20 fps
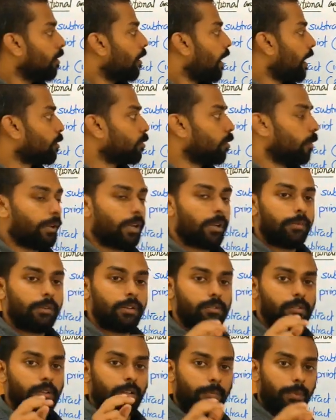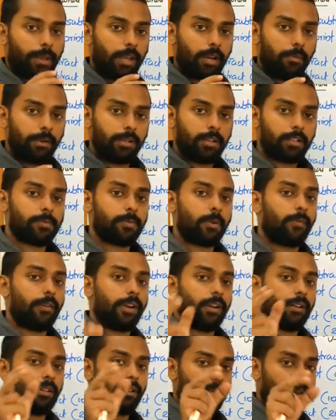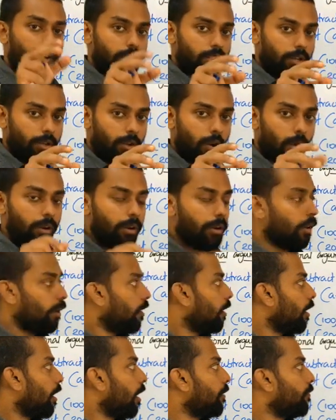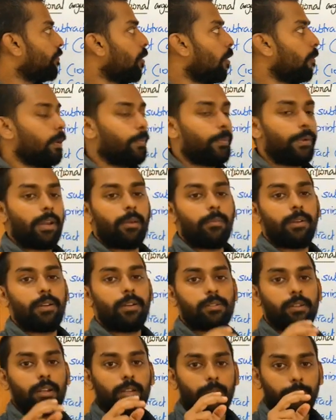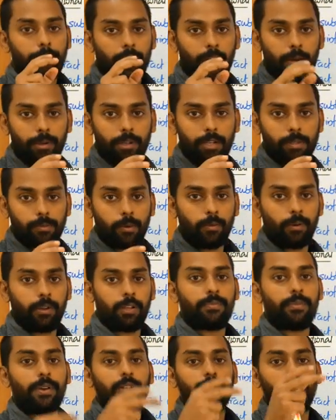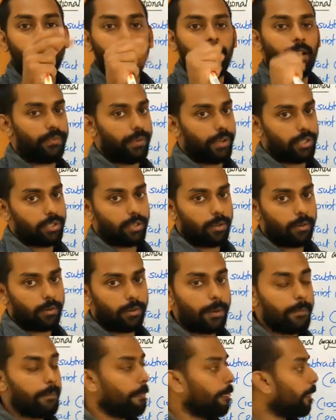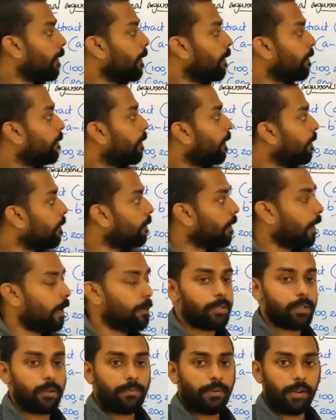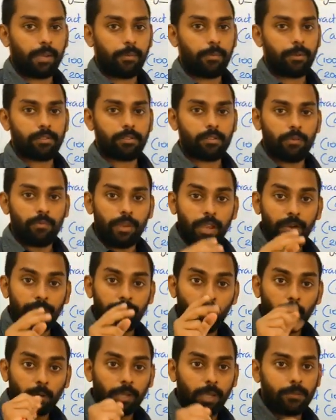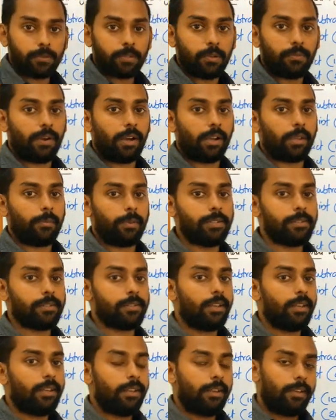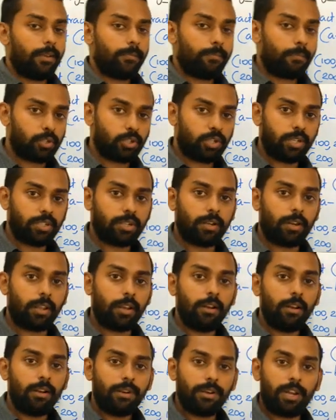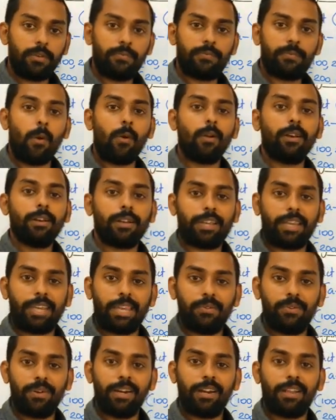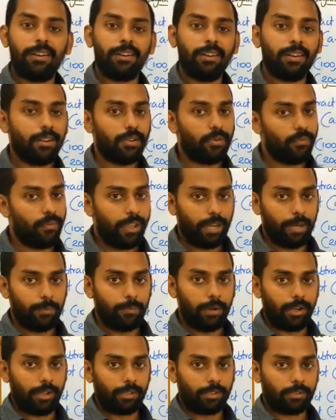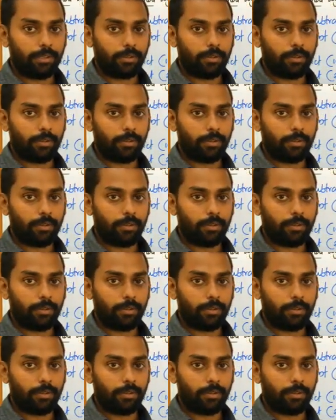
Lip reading: Actual parameters are the parameters provided in the function call, and formal parameters are the parameters provided in the function definition. Okay, then types of arguments. We have four types of arguments: positional, default, keyword, and variable length.